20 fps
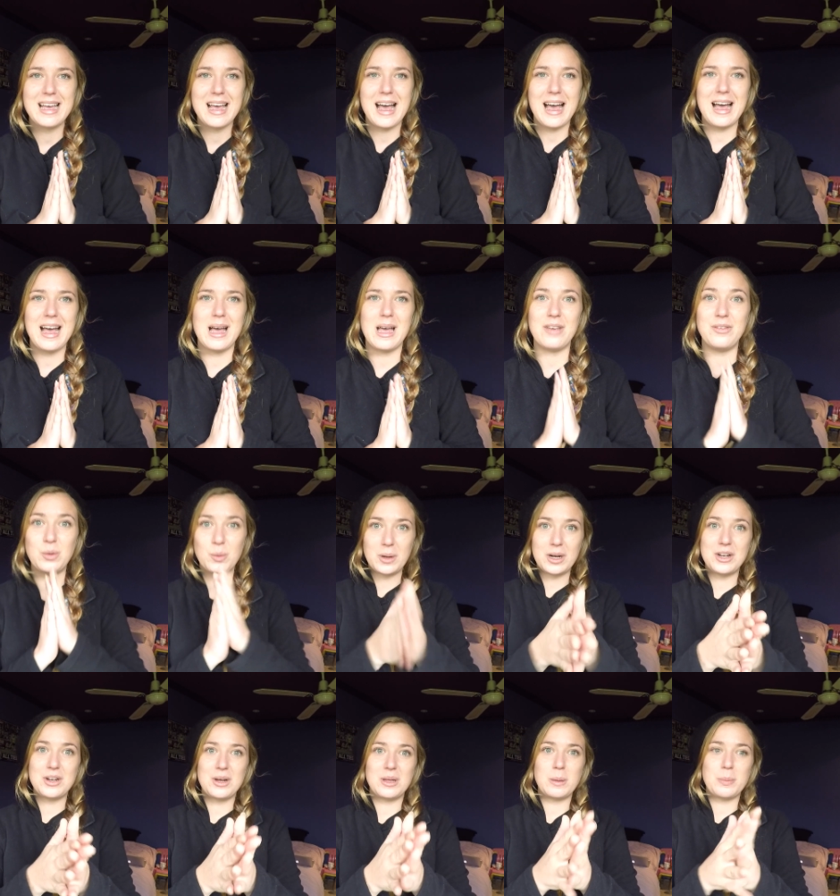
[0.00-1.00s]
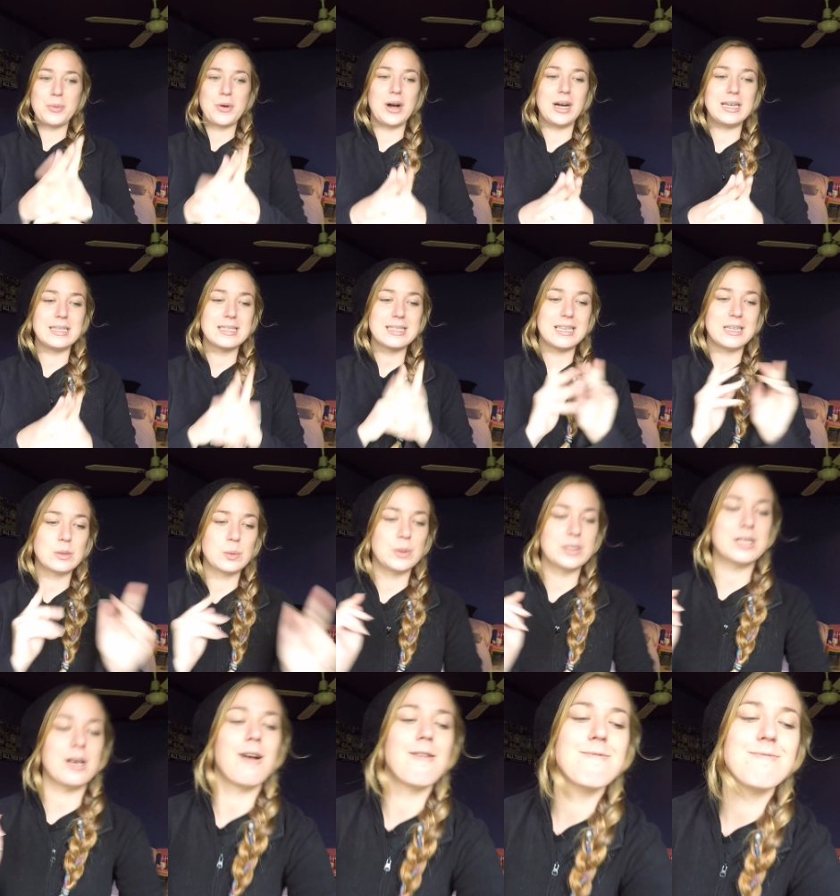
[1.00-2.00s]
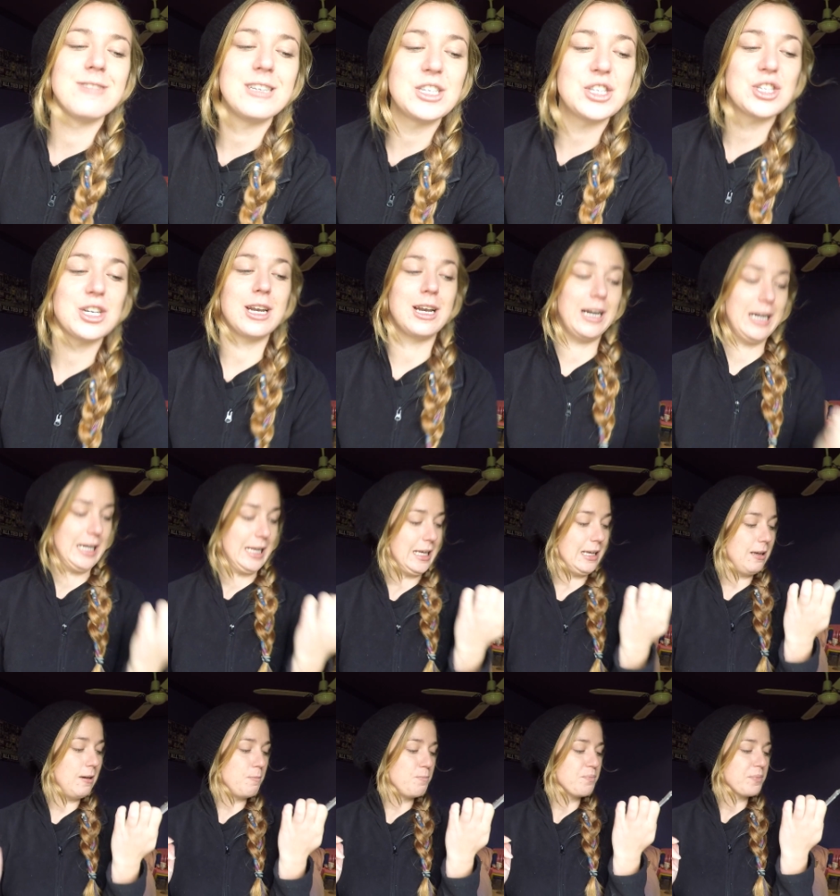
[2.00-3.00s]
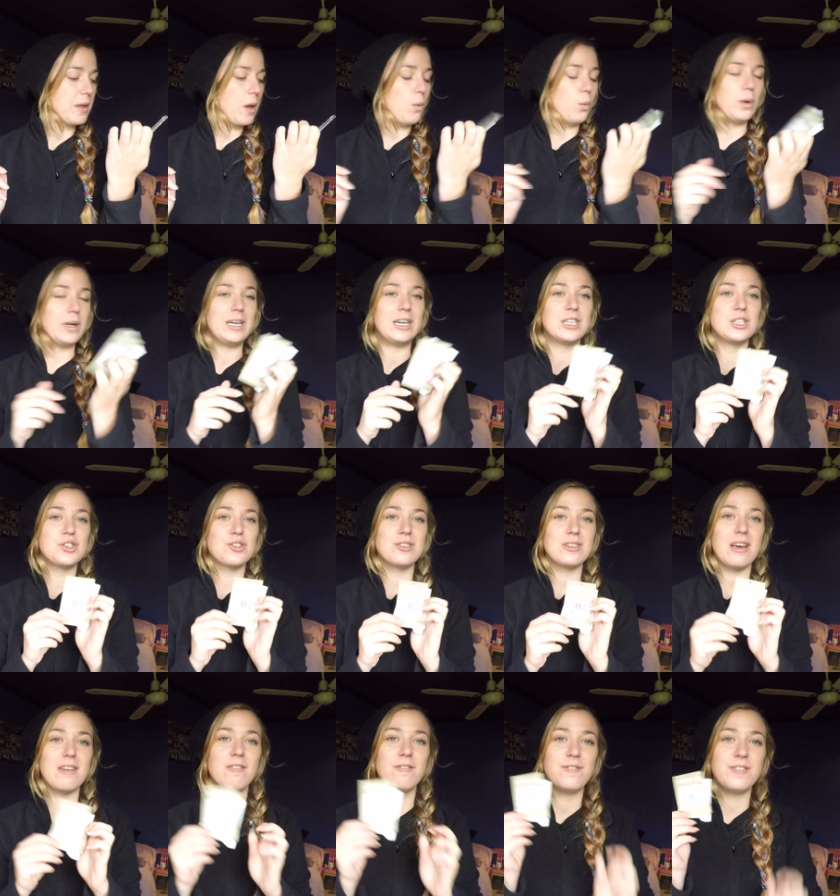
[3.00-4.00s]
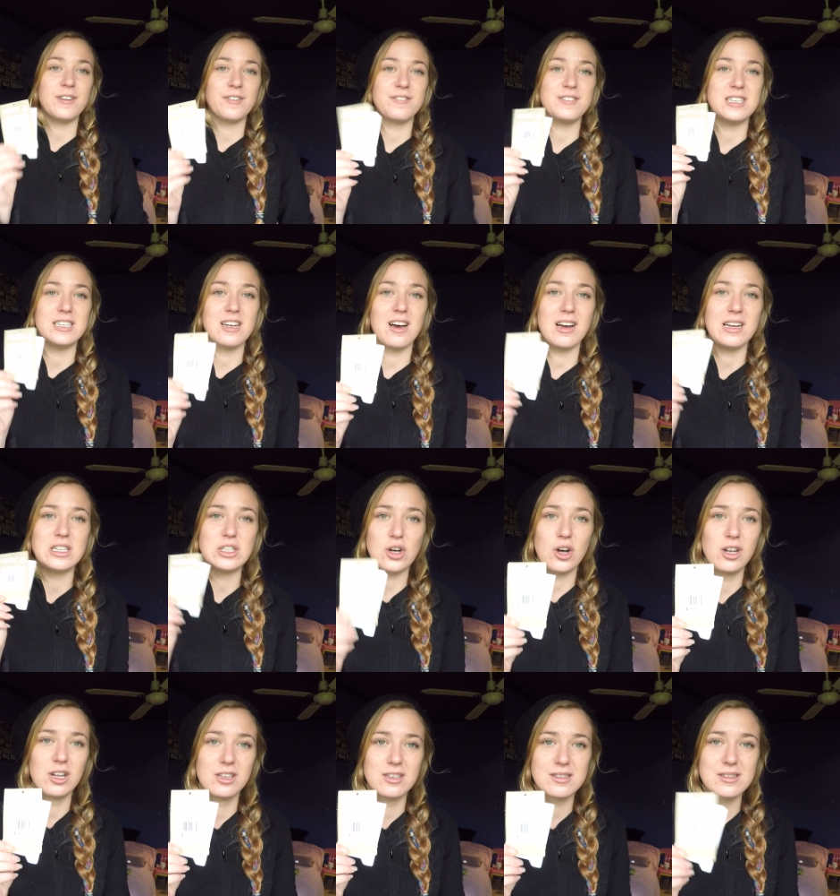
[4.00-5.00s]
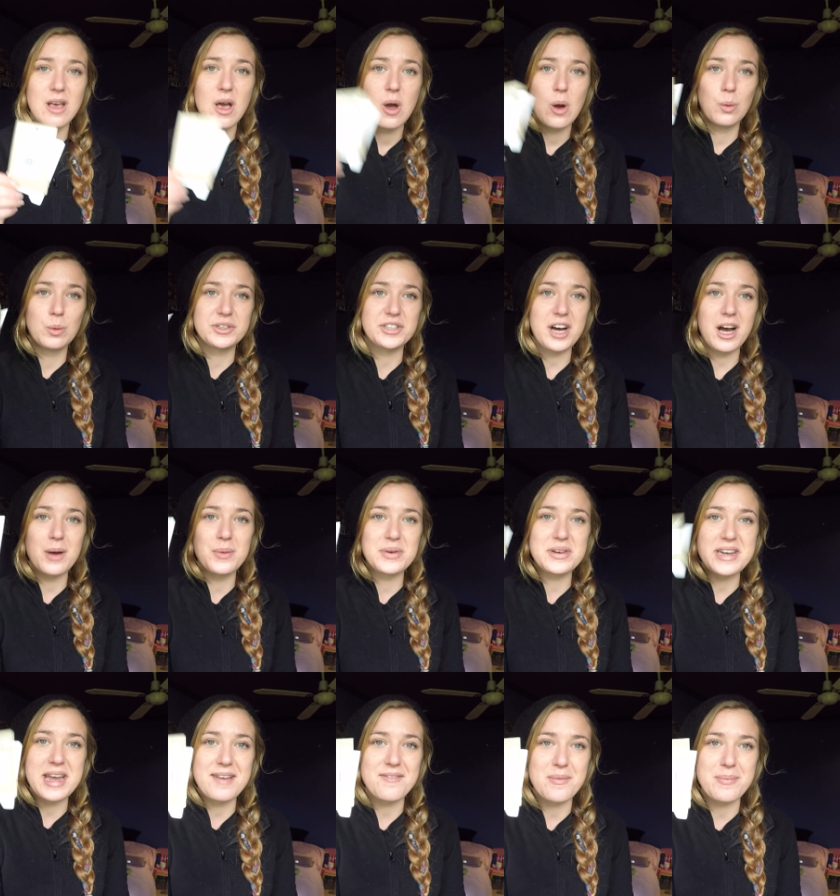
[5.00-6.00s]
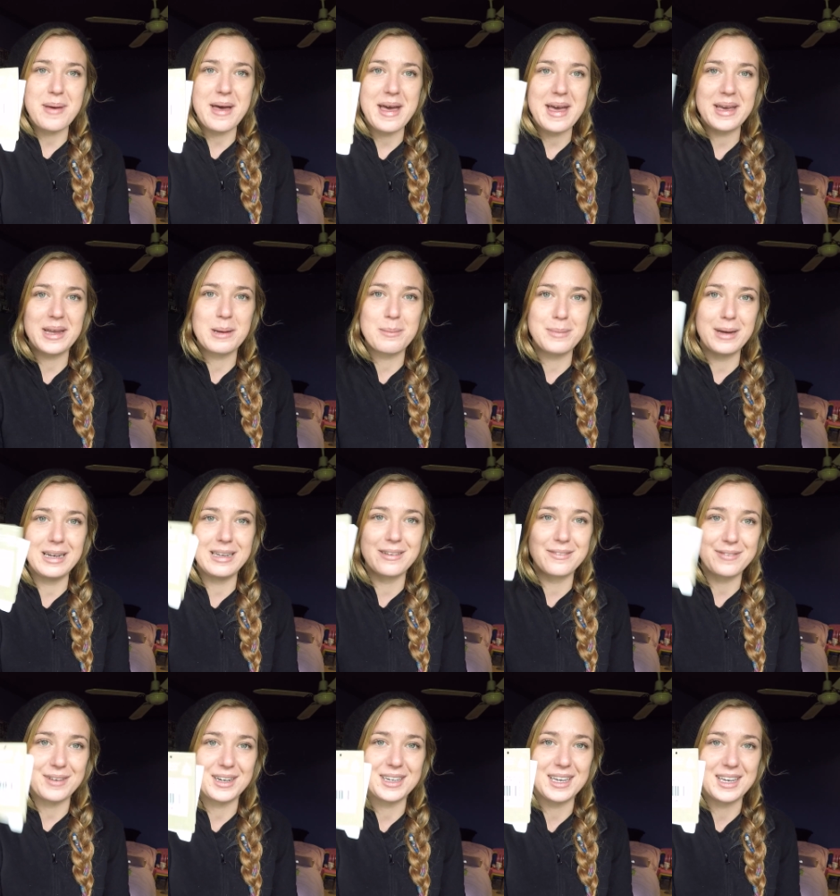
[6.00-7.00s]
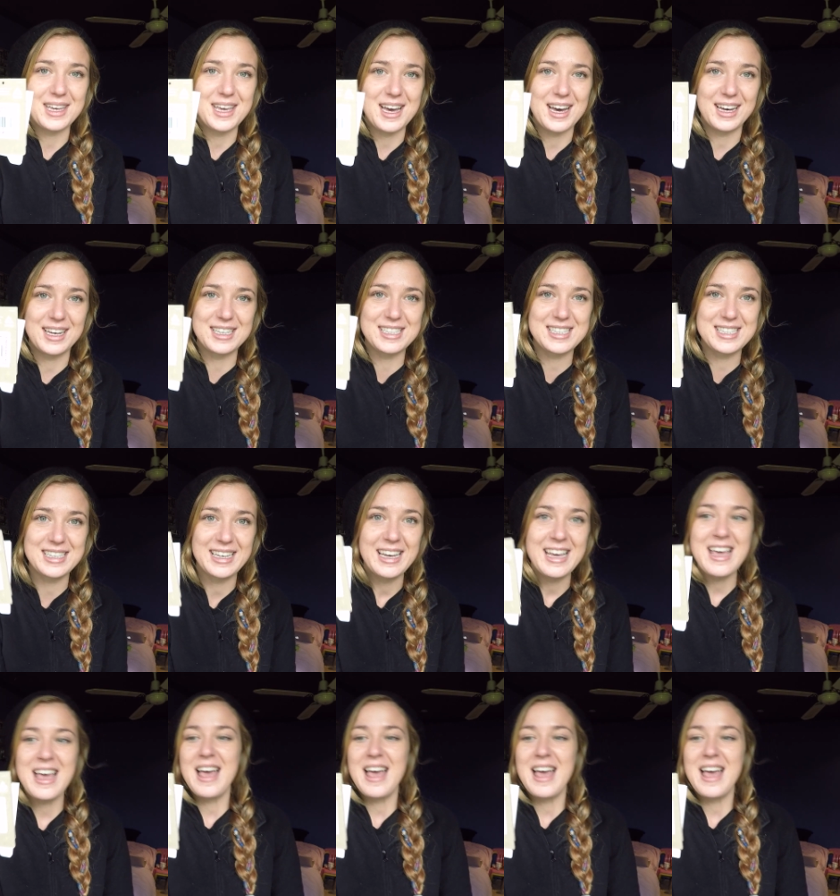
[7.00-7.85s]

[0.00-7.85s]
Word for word: Uh, if you want to know the price, it was originally one hundred fifty-nine dollars, which I would never pay in a million fucking years.